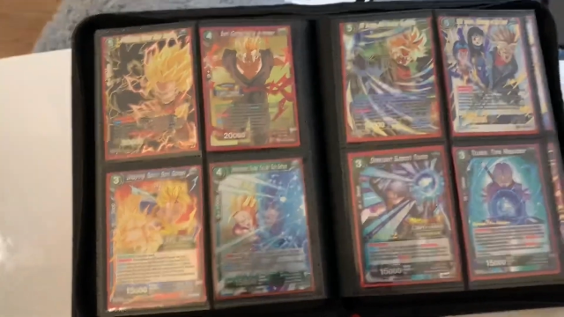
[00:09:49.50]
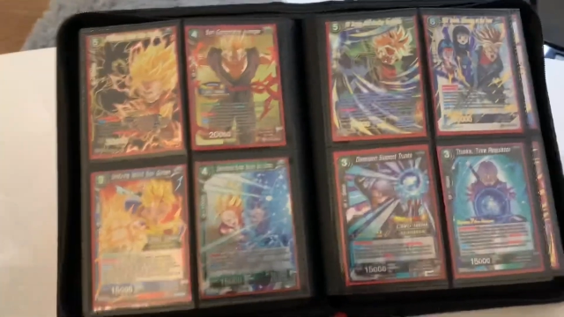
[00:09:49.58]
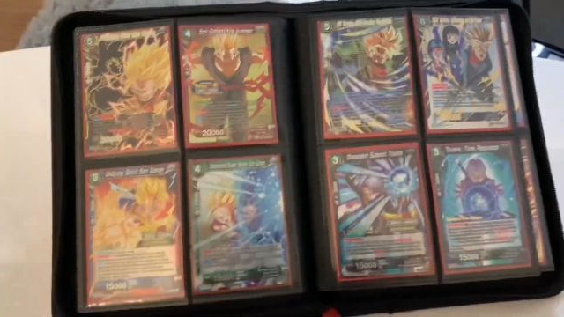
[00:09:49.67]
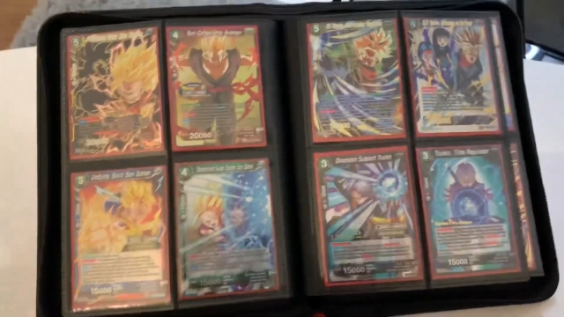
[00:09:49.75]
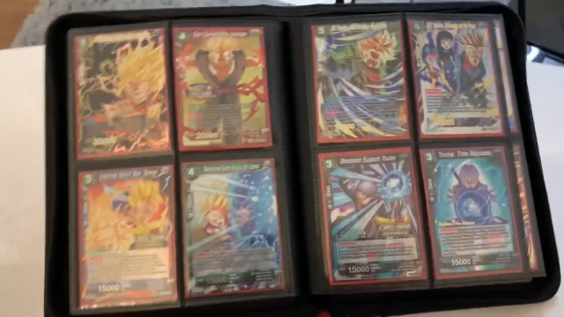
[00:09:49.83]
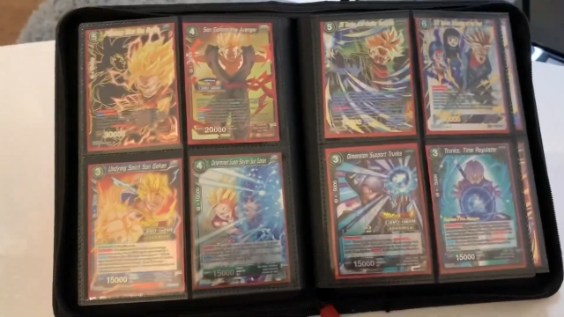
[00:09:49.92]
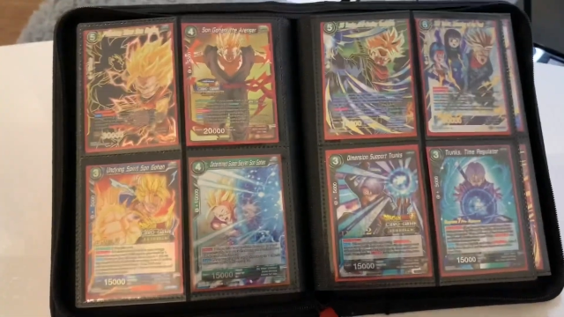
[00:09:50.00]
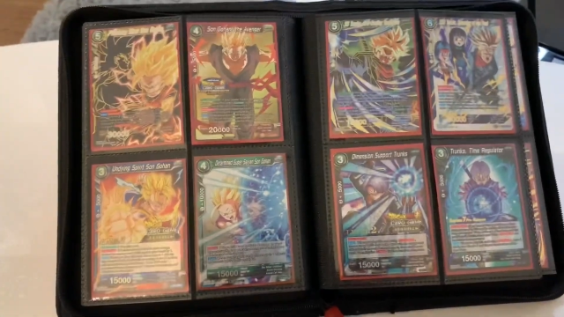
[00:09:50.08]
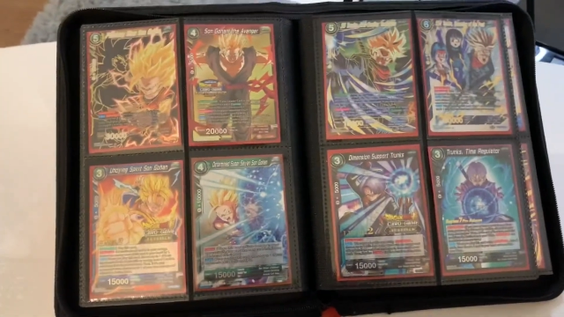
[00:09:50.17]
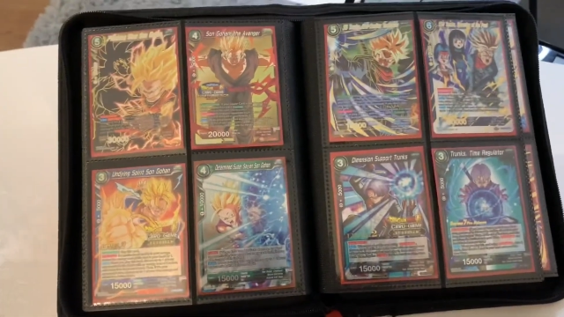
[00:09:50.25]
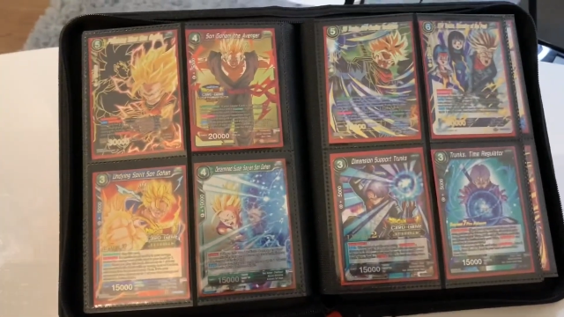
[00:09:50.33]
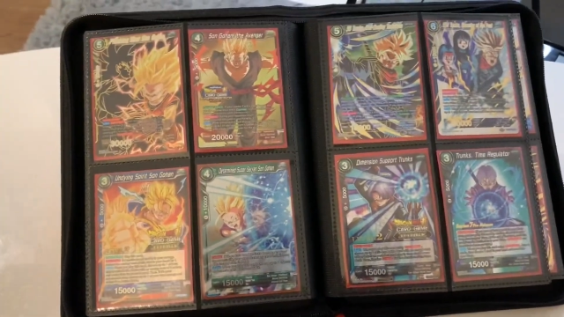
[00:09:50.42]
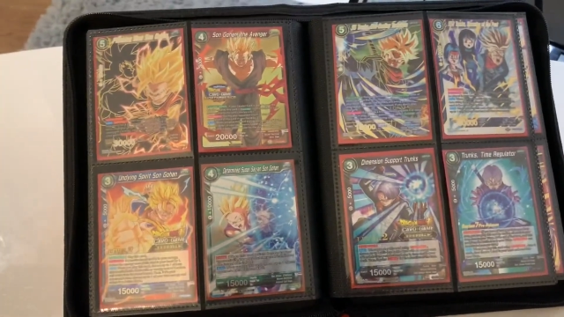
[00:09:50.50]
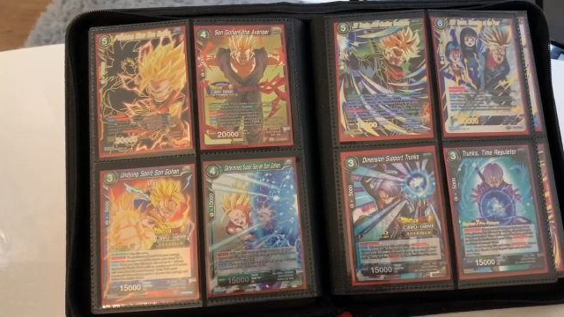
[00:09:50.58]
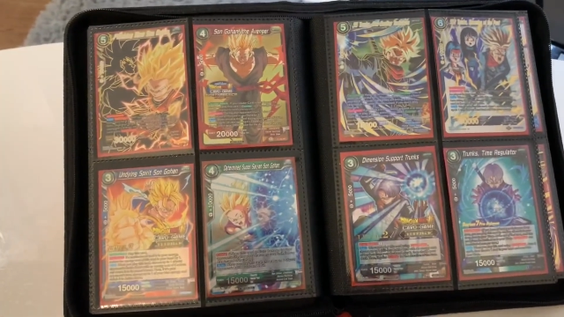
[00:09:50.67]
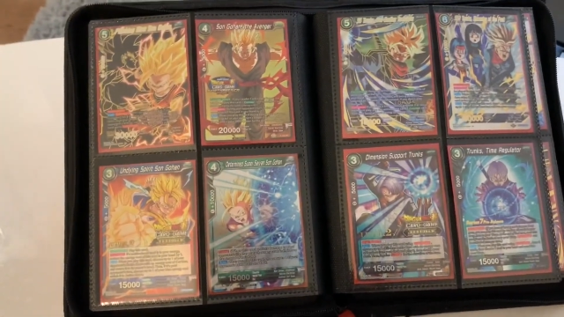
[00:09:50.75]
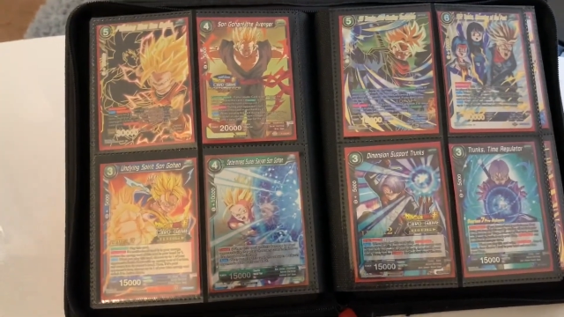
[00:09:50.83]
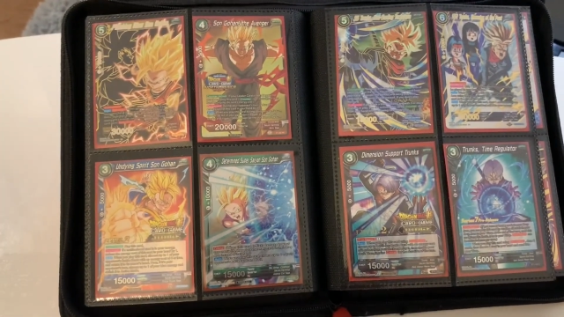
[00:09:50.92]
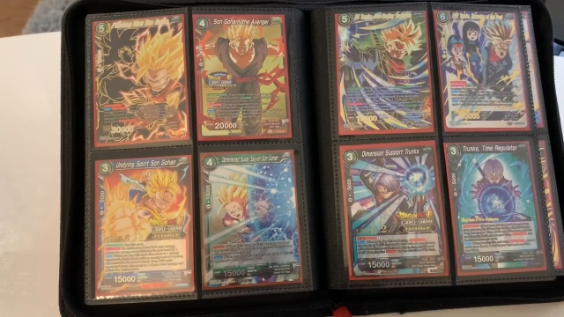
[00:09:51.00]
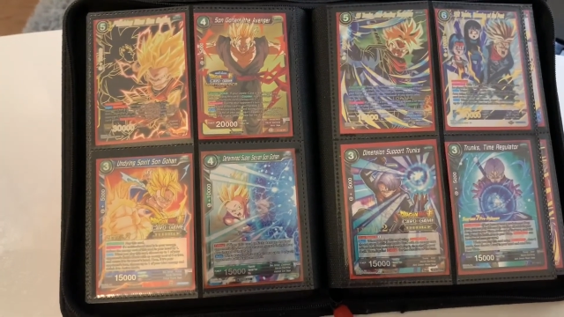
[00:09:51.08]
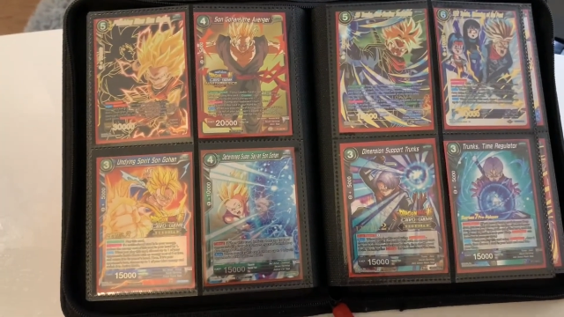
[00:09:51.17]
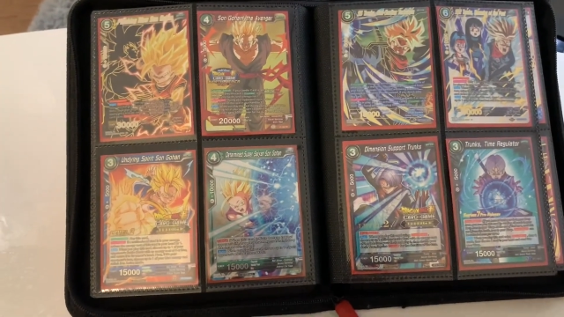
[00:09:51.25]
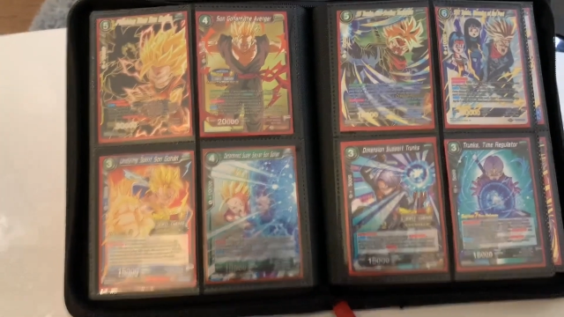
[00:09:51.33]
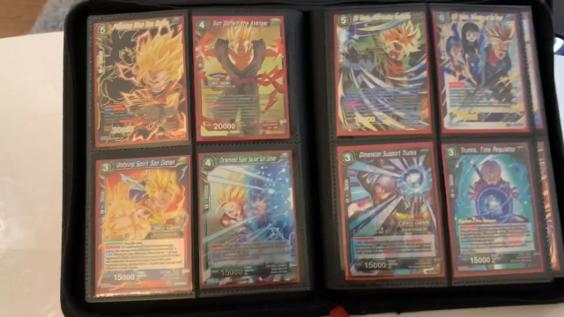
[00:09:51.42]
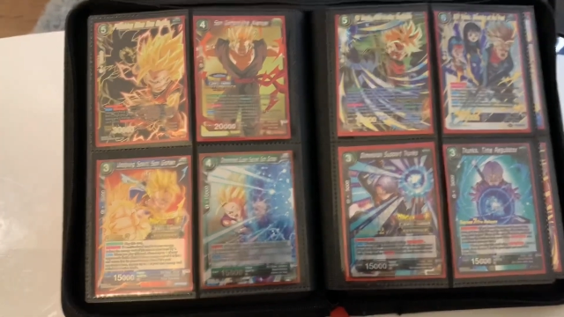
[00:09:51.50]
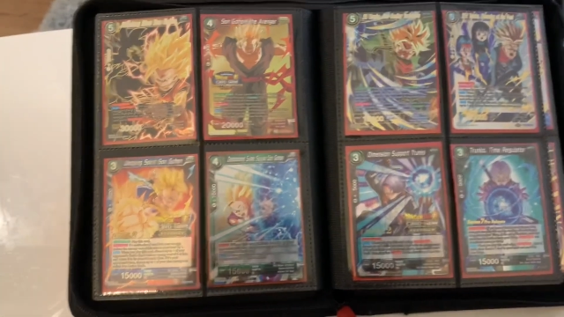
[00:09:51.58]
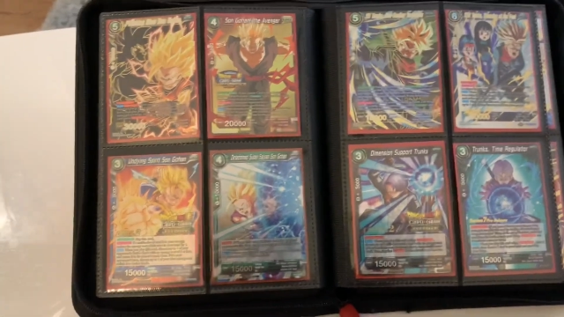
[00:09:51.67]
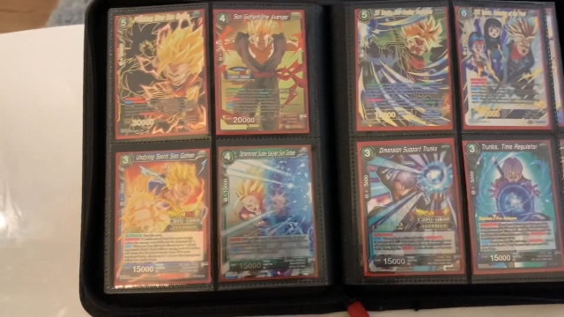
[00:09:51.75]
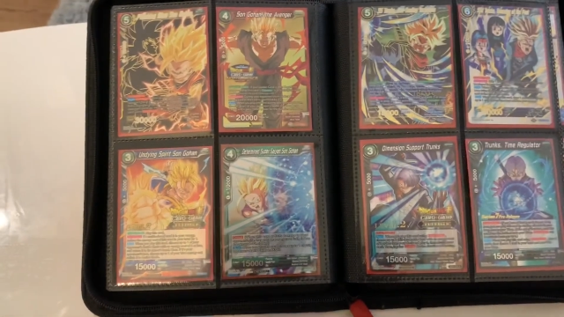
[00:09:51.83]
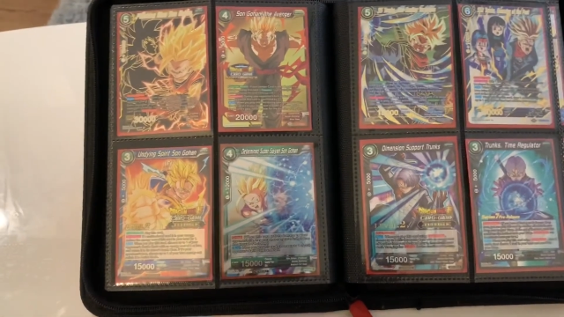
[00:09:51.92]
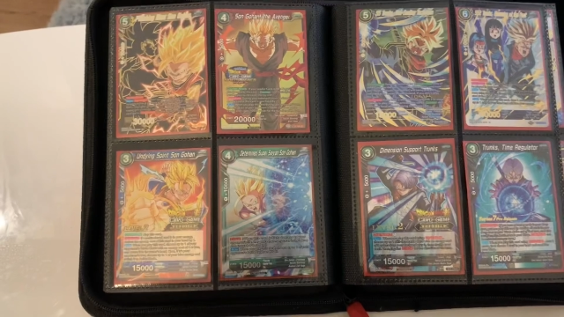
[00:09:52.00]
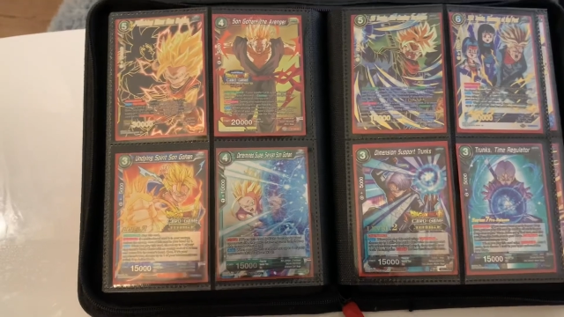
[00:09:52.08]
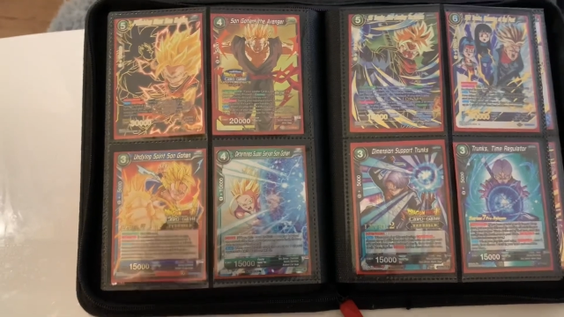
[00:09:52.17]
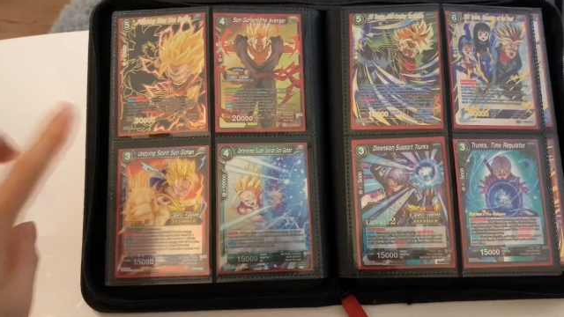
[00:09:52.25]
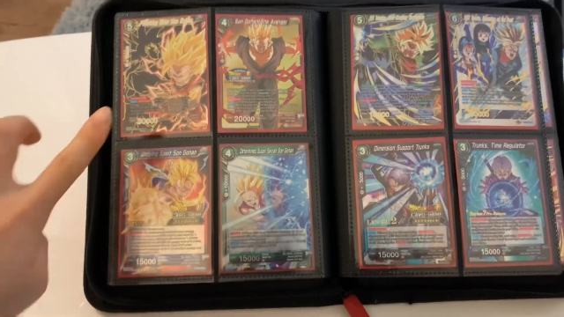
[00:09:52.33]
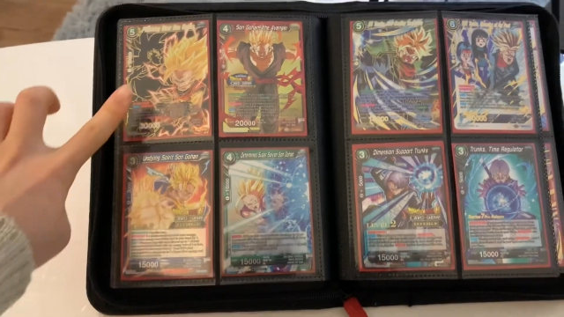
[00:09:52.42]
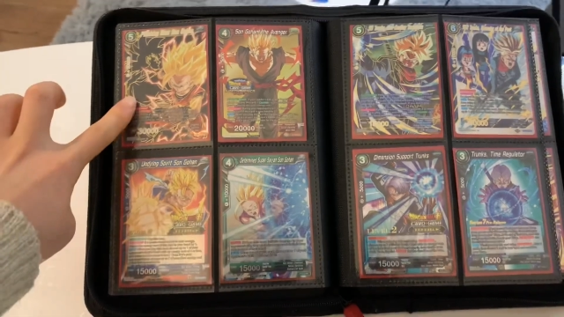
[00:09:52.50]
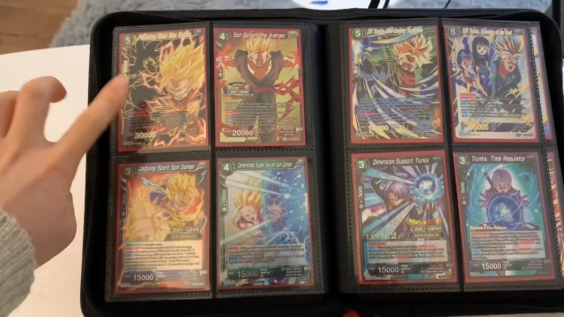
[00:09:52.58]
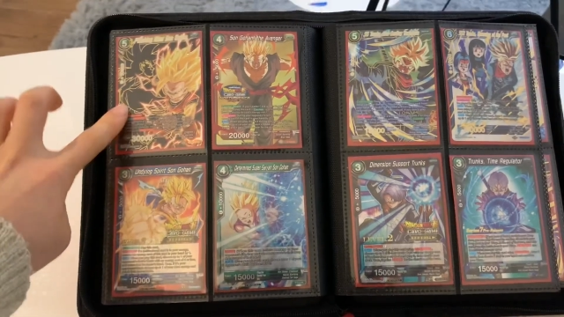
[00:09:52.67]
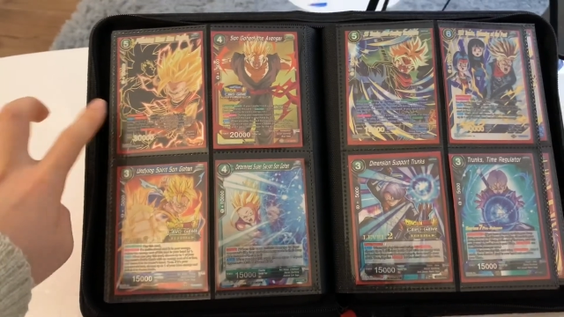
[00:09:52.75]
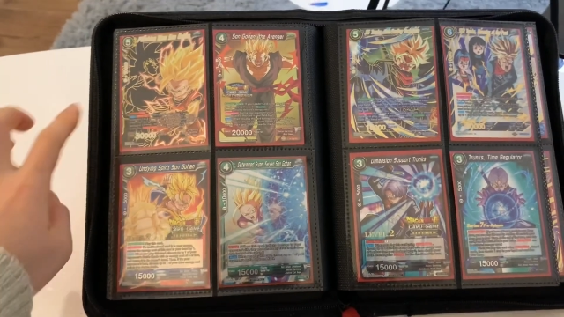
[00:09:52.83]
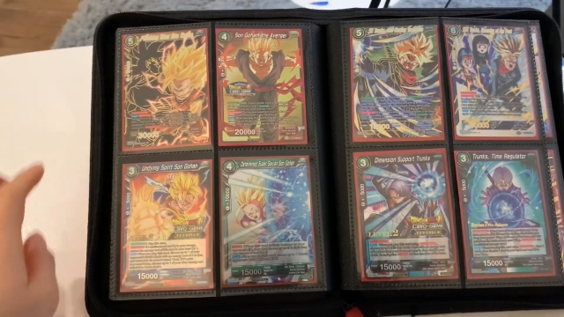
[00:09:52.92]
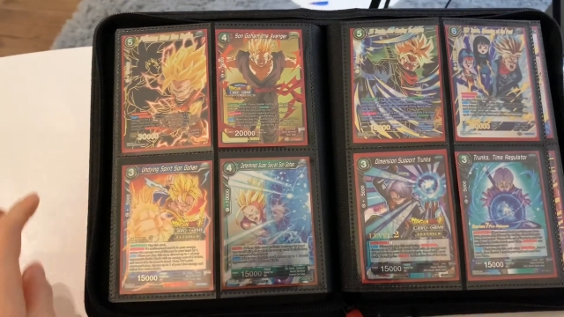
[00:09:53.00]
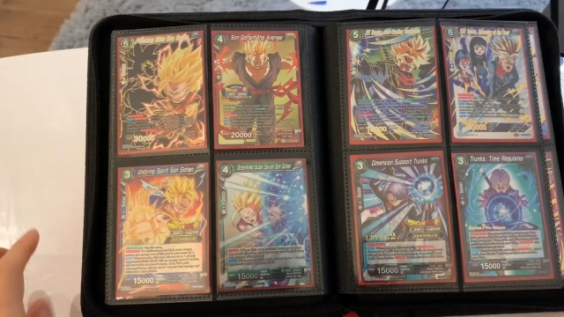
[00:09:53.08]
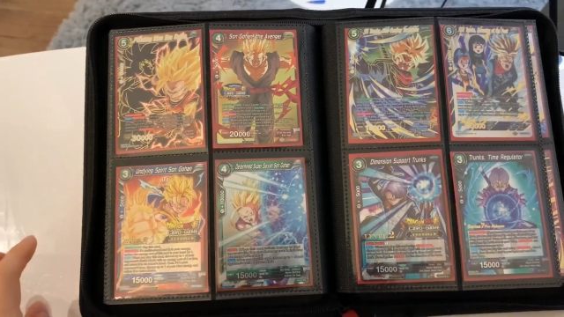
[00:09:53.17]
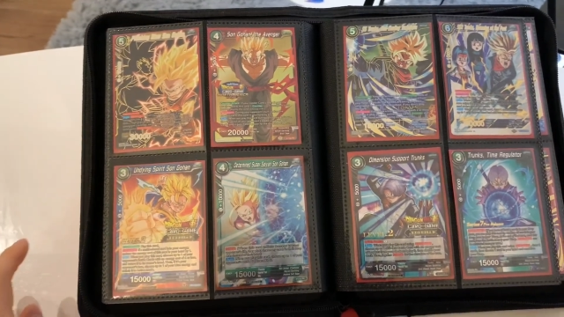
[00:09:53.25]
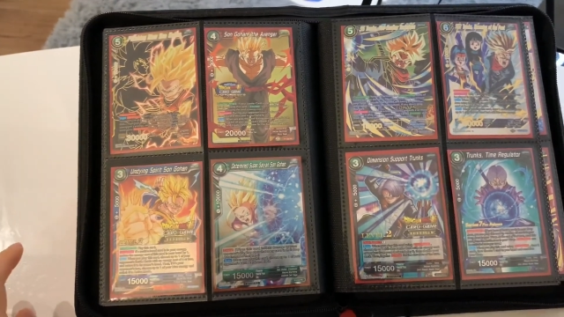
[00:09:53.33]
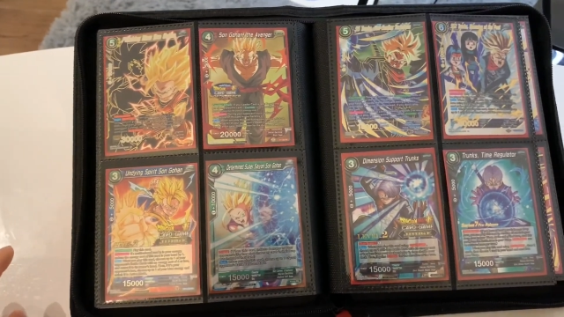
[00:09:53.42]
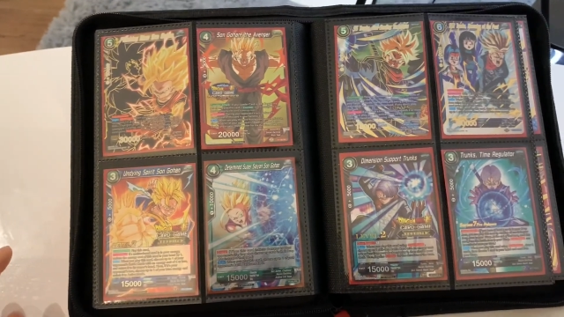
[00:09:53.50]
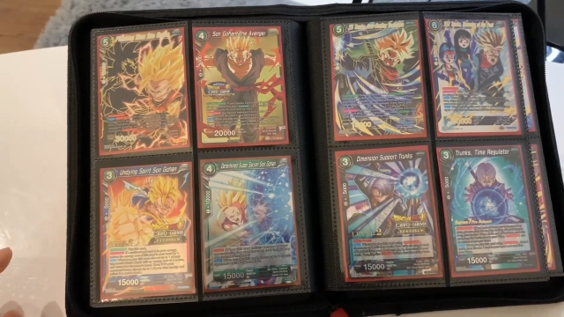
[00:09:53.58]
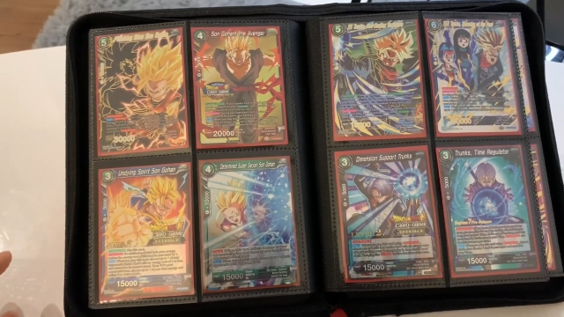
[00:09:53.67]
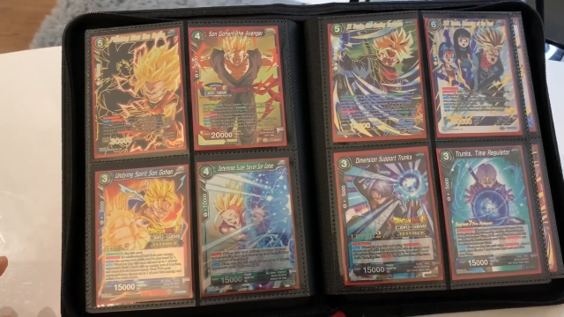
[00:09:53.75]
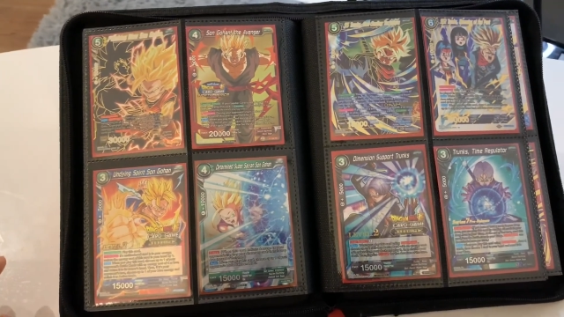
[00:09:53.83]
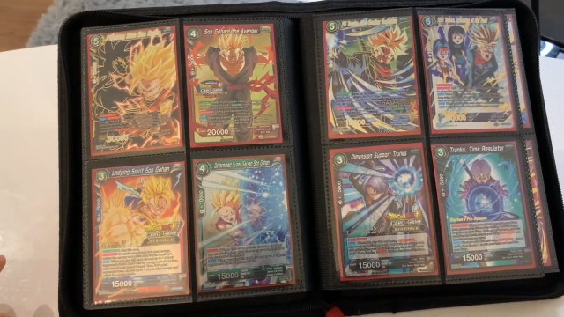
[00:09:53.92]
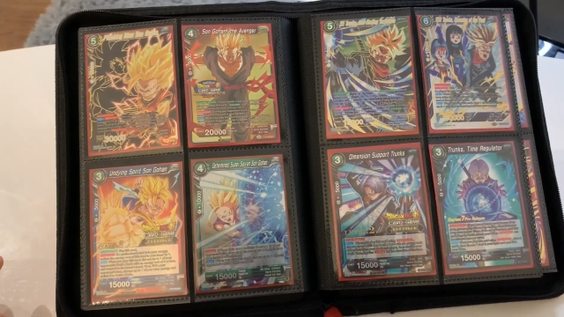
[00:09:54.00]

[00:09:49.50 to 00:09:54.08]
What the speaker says: [unreadable: no face in view]